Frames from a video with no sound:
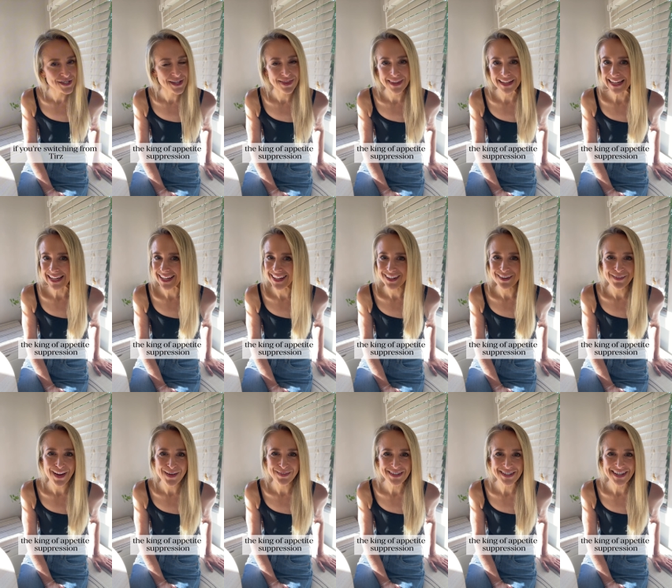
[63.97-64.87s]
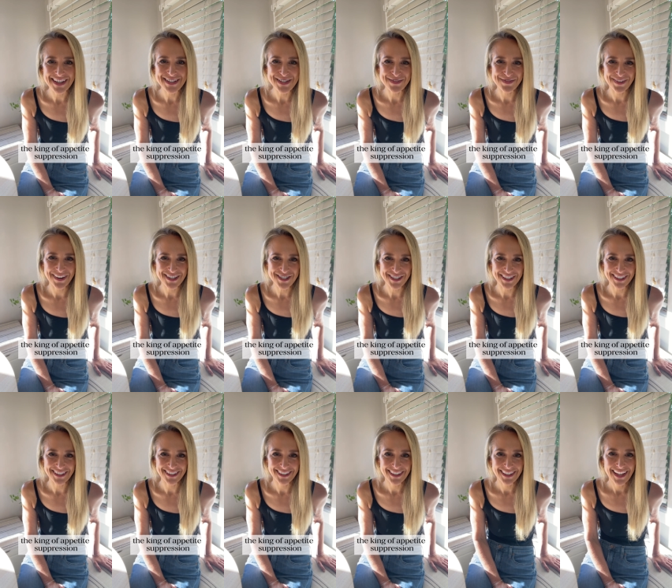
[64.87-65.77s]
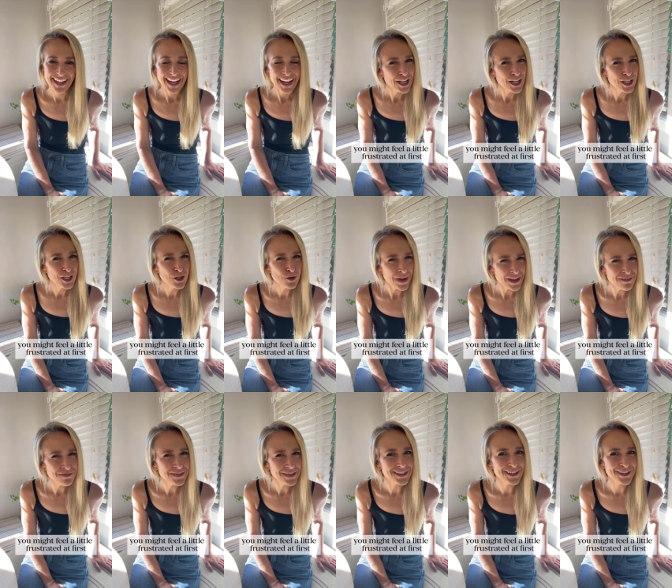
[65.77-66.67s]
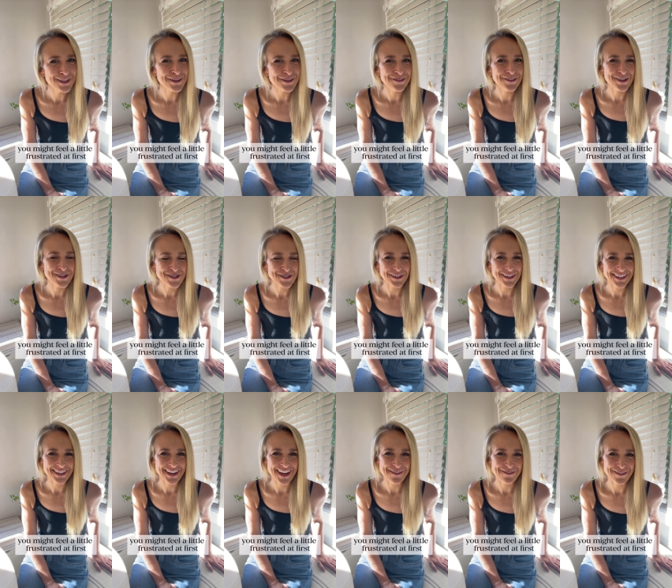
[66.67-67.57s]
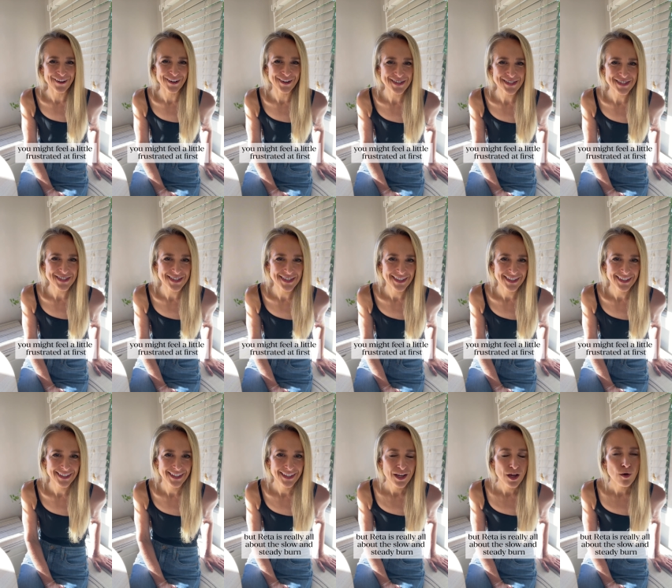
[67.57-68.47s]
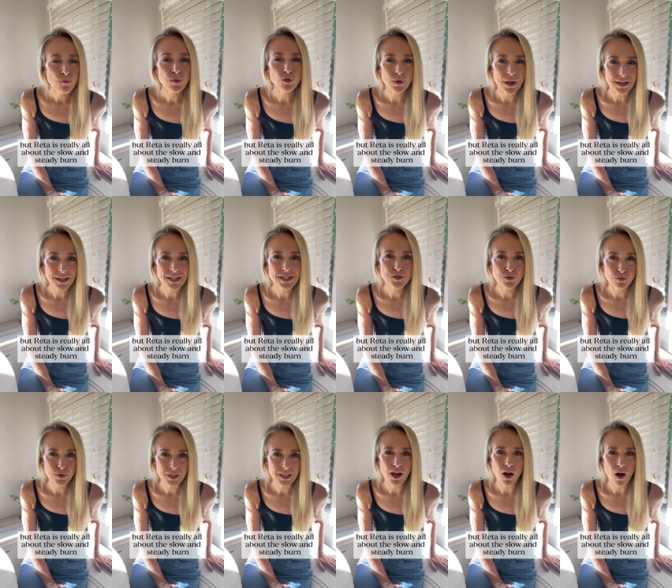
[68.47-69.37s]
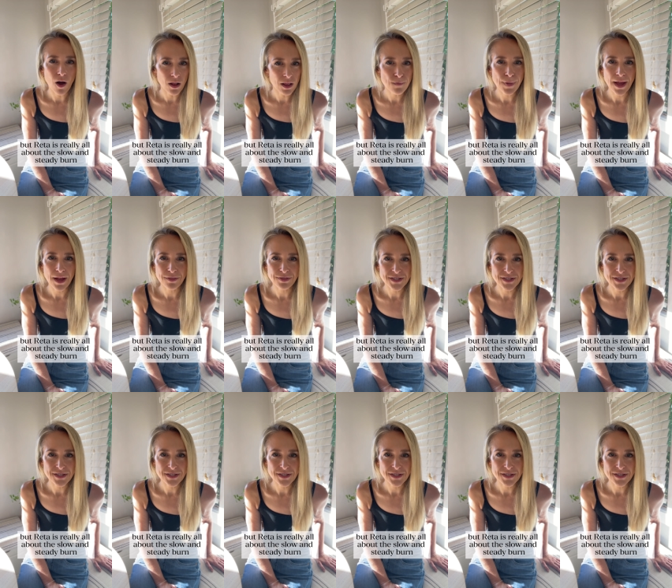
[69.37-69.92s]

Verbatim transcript: the king of appetite suppression, you might feel a little frustrated at first. But Reta is really all about the